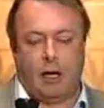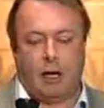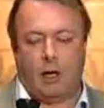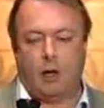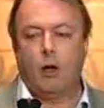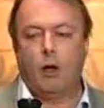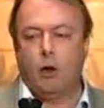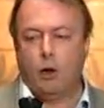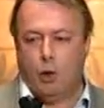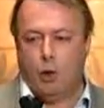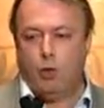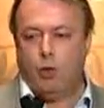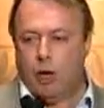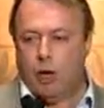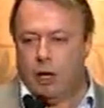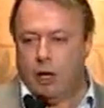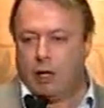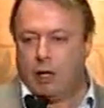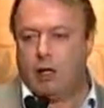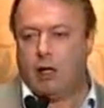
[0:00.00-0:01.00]

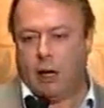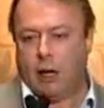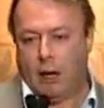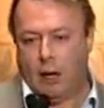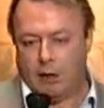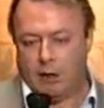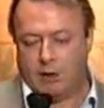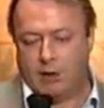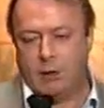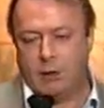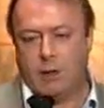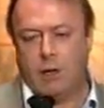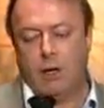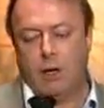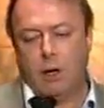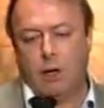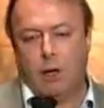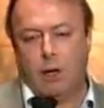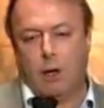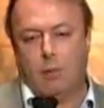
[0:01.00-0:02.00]
thinking, who really
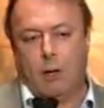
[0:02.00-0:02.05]
cares